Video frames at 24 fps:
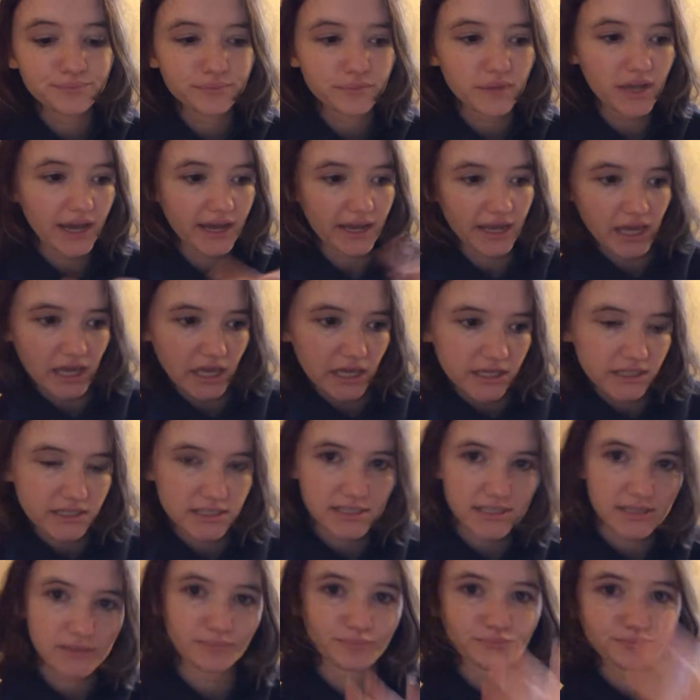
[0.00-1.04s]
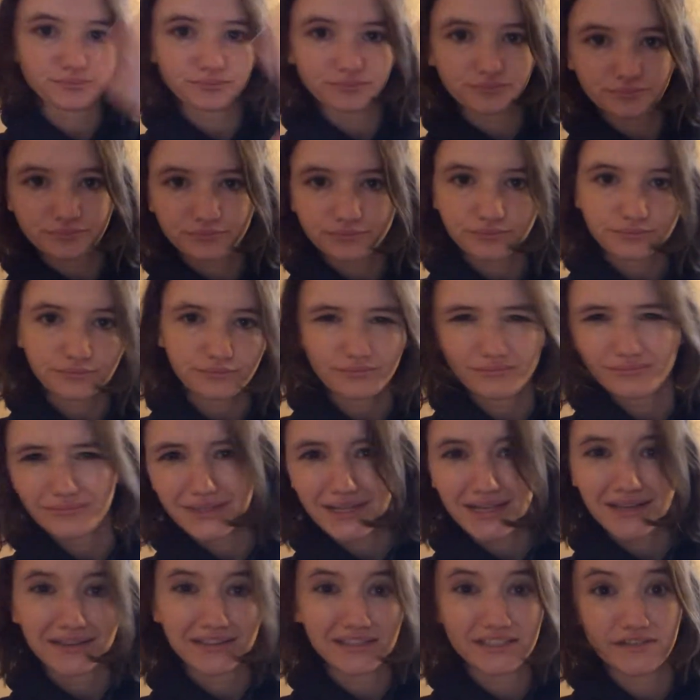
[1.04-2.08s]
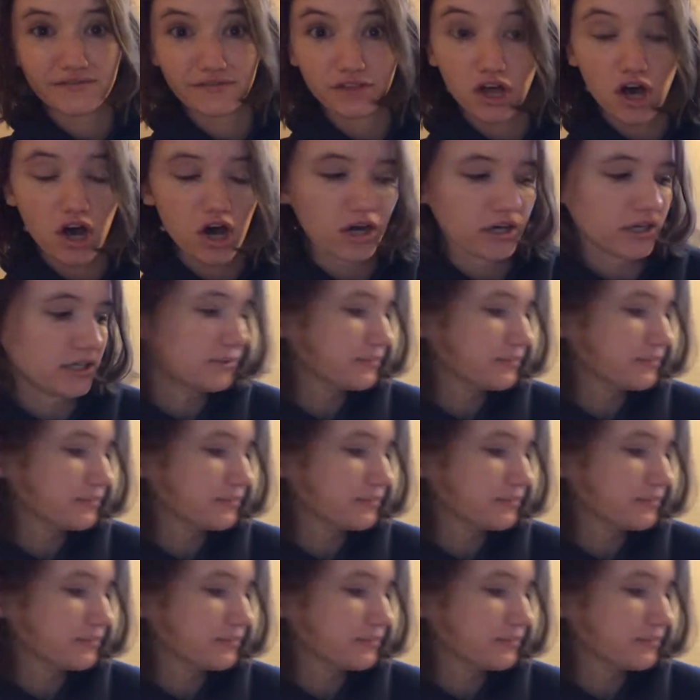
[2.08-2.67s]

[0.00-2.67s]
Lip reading: I end this vlog,